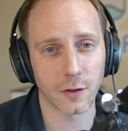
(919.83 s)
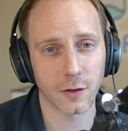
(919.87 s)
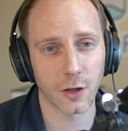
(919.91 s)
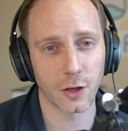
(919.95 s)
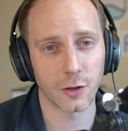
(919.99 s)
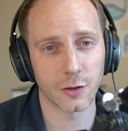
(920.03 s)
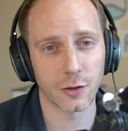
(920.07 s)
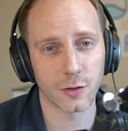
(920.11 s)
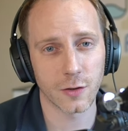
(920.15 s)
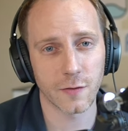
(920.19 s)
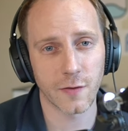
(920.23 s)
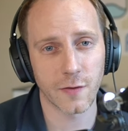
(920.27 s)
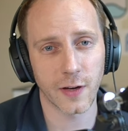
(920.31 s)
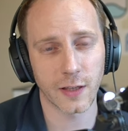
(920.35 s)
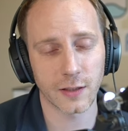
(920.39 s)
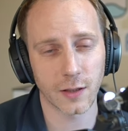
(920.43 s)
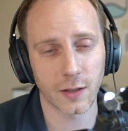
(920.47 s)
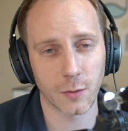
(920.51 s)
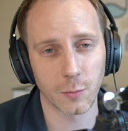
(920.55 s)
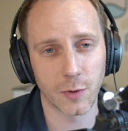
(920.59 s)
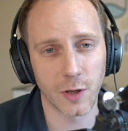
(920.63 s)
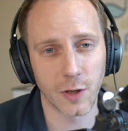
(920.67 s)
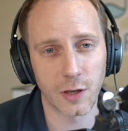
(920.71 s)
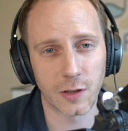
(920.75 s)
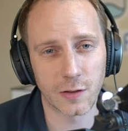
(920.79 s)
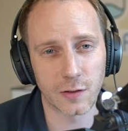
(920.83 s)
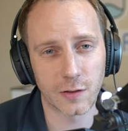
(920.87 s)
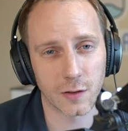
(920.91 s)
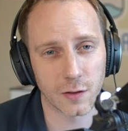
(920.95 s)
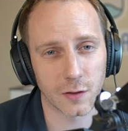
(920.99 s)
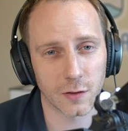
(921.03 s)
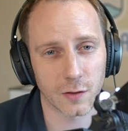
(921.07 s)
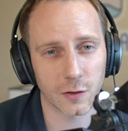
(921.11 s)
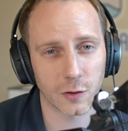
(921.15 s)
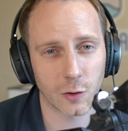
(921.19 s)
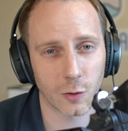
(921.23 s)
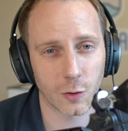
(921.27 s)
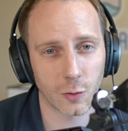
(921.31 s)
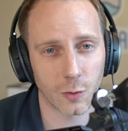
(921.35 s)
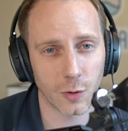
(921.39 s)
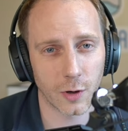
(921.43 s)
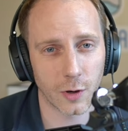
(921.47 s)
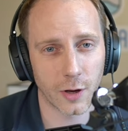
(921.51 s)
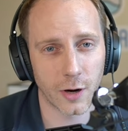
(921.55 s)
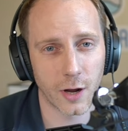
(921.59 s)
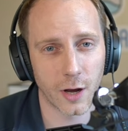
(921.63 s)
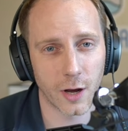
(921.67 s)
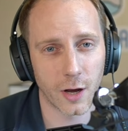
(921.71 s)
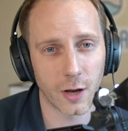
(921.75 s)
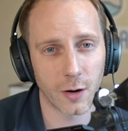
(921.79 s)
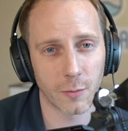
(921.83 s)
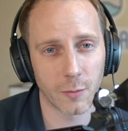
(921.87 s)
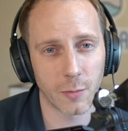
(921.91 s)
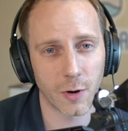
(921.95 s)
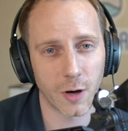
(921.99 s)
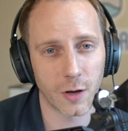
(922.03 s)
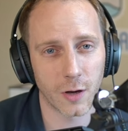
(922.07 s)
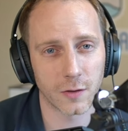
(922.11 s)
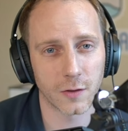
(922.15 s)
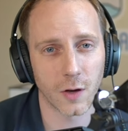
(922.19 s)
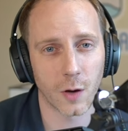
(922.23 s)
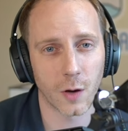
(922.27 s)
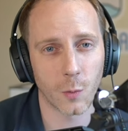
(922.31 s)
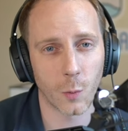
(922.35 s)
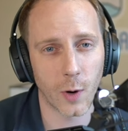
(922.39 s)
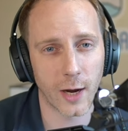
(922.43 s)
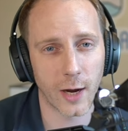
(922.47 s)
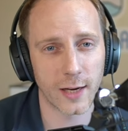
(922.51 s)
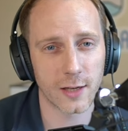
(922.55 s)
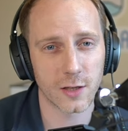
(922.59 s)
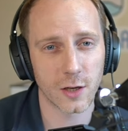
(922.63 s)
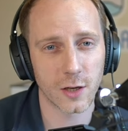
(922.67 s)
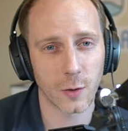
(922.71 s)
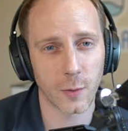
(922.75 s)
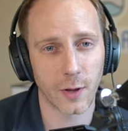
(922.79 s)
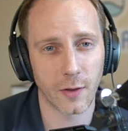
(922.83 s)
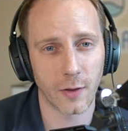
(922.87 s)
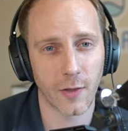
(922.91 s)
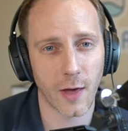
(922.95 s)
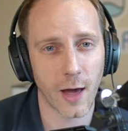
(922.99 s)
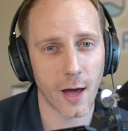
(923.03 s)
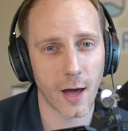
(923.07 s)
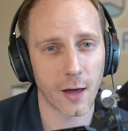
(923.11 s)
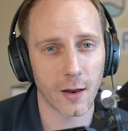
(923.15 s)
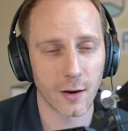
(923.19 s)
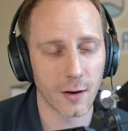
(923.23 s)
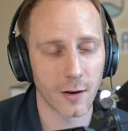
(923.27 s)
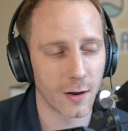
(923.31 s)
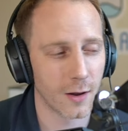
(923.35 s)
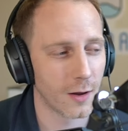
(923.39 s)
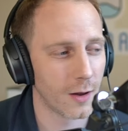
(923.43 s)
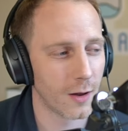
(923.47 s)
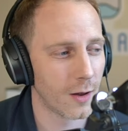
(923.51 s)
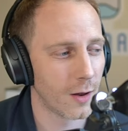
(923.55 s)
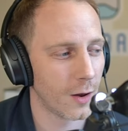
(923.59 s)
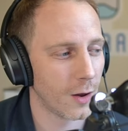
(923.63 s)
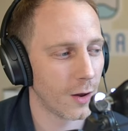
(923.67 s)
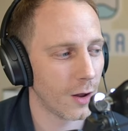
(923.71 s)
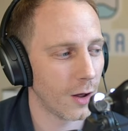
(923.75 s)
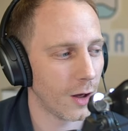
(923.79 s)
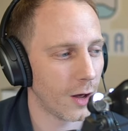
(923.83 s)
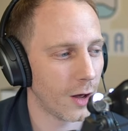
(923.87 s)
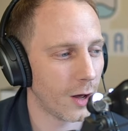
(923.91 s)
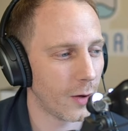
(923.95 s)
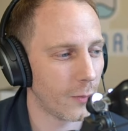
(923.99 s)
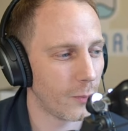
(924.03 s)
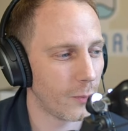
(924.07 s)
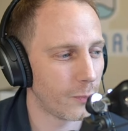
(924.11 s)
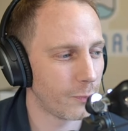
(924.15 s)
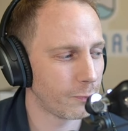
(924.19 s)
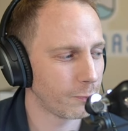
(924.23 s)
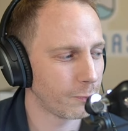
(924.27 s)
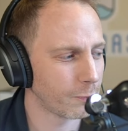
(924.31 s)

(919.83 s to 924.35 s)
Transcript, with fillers: I used to fix computers at the school and earn a part time wage doing that. Um,